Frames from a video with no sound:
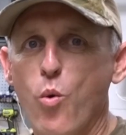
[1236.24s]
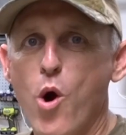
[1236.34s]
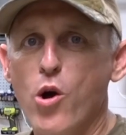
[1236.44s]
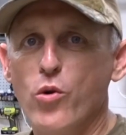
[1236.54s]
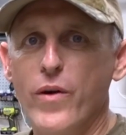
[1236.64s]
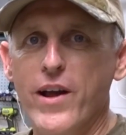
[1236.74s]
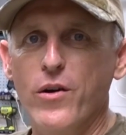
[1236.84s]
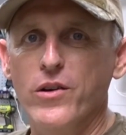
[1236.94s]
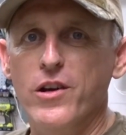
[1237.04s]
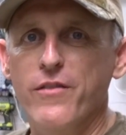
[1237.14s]
walk
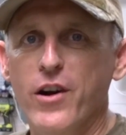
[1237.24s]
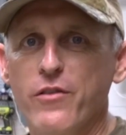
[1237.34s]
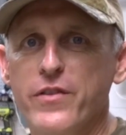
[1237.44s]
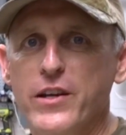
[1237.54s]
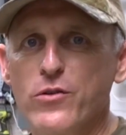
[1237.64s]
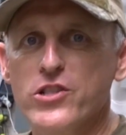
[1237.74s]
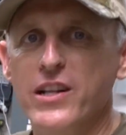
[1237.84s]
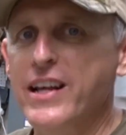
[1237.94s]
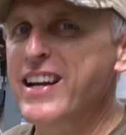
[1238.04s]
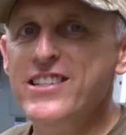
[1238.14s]
around of our feeder
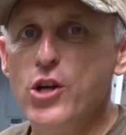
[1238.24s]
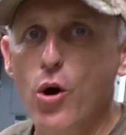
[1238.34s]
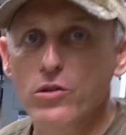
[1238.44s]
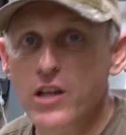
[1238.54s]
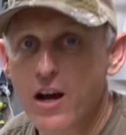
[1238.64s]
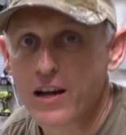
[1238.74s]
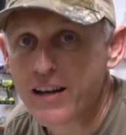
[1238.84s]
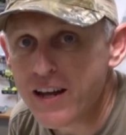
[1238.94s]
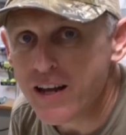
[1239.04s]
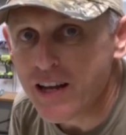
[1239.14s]
sled. It's all
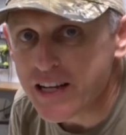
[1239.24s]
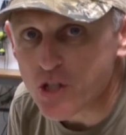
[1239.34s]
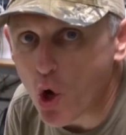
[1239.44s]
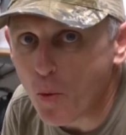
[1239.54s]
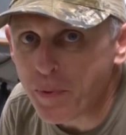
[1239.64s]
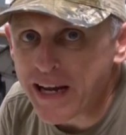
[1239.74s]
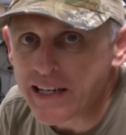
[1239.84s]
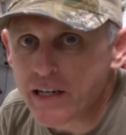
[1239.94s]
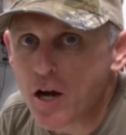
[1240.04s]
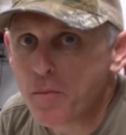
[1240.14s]
done. It's all
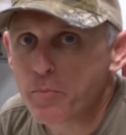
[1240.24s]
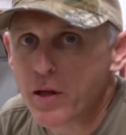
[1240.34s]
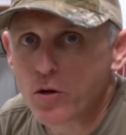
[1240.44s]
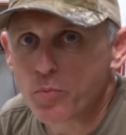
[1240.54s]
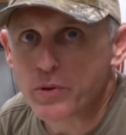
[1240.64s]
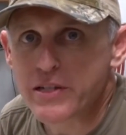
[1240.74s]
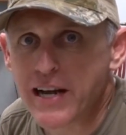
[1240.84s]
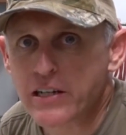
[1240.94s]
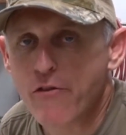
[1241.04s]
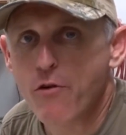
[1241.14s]
painted up. It'll
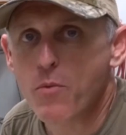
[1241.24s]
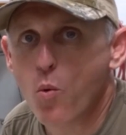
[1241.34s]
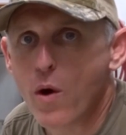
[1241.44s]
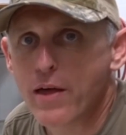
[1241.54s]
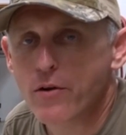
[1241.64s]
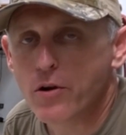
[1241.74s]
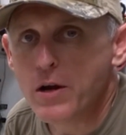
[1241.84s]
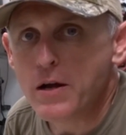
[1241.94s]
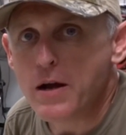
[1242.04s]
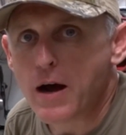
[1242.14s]
protect it from the
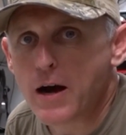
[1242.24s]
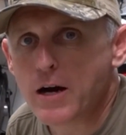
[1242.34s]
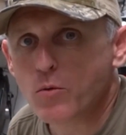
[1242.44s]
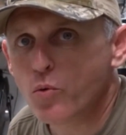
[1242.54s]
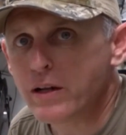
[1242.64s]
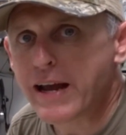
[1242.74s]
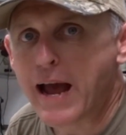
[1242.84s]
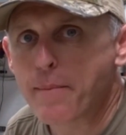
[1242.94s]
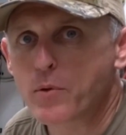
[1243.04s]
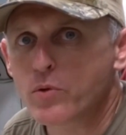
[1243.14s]
weather. Really
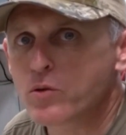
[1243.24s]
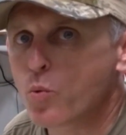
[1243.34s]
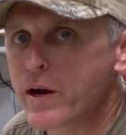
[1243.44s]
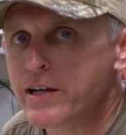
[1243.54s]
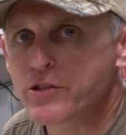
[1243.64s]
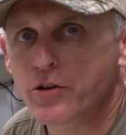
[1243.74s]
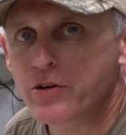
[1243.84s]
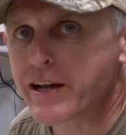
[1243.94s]
happy with the way it turned